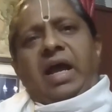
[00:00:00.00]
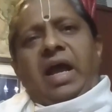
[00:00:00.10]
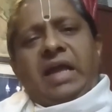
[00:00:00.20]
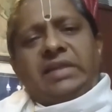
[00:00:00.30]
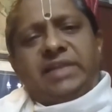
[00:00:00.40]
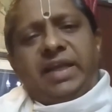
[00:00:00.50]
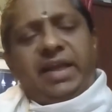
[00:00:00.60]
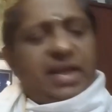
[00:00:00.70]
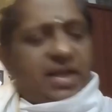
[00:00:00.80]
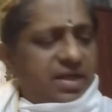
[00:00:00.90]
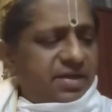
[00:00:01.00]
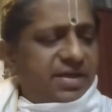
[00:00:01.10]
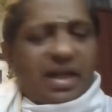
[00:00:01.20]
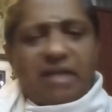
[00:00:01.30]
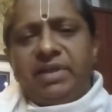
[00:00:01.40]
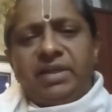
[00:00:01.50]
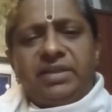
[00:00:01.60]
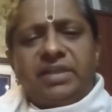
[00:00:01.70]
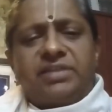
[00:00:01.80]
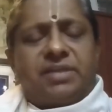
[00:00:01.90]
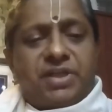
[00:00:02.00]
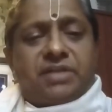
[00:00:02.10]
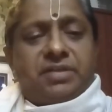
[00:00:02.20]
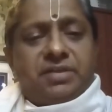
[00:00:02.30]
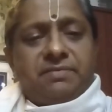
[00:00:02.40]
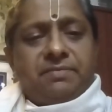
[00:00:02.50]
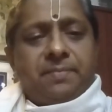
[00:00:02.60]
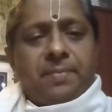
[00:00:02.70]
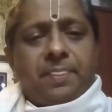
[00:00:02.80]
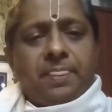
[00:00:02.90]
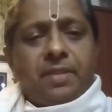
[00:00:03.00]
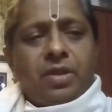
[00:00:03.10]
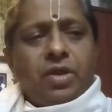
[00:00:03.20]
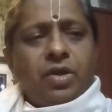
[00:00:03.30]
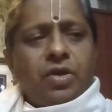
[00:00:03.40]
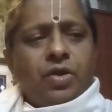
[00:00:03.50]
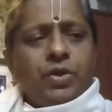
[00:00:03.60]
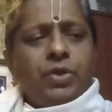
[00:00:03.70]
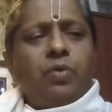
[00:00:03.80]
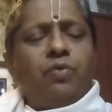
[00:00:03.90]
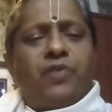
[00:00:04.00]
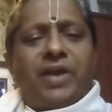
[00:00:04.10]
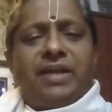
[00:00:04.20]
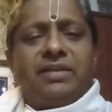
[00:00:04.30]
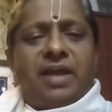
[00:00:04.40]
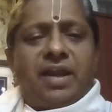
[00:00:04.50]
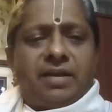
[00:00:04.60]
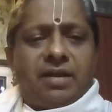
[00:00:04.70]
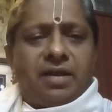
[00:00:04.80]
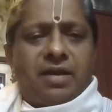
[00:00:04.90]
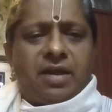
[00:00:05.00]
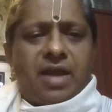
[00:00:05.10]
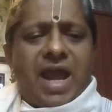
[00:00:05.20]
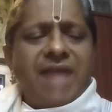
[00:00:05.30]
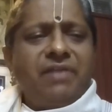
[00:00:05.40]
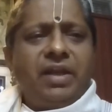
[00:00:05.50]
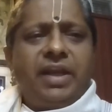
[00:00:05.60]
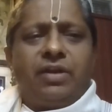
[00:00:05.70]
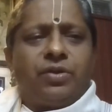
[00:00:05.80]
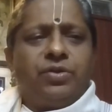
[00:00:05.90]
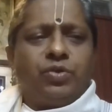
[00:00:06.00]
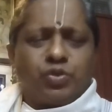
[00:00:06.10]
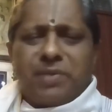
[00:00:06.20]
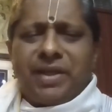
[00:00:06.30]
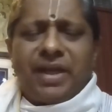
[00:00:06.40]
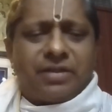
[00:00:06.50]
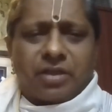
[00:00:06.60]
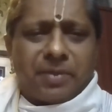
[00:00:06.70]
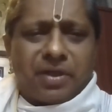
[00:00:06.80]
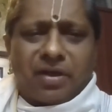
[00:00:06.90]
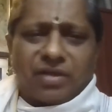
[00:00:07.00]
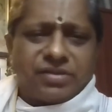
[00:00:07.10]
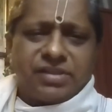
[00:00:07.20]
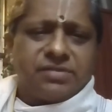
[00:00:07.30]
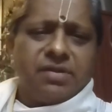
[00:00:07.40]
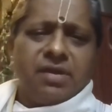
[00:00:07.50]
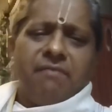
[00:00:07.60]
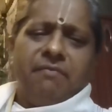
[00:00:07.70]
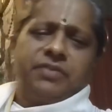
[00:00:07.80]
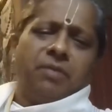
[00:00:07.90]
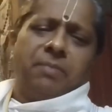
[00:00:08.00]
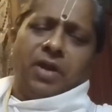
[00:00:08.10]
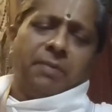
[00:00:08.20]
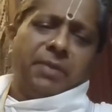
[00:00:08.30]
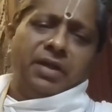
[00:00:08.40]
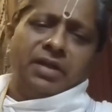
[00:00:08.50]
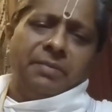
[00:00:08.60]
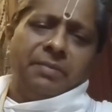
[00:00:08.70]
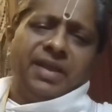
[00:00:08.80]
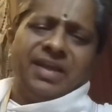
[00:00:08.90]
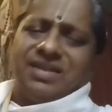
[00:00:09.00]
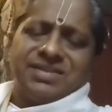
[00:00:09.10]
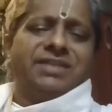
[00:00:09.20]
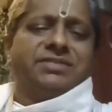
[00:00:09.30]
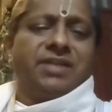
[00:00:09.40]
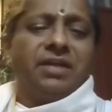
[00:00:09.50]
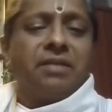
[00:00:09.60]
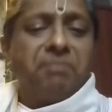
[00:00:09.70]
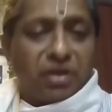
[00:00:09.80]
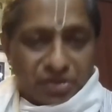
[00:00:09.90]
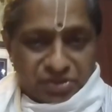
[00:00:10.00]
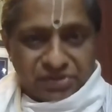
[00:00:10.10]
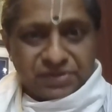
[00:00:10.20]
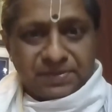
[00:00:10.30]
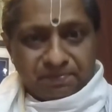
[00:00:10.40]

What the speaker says: As I delve in this subject, you will find that I will need to use many terminologies which will predominantly be Sanskrit terminologies.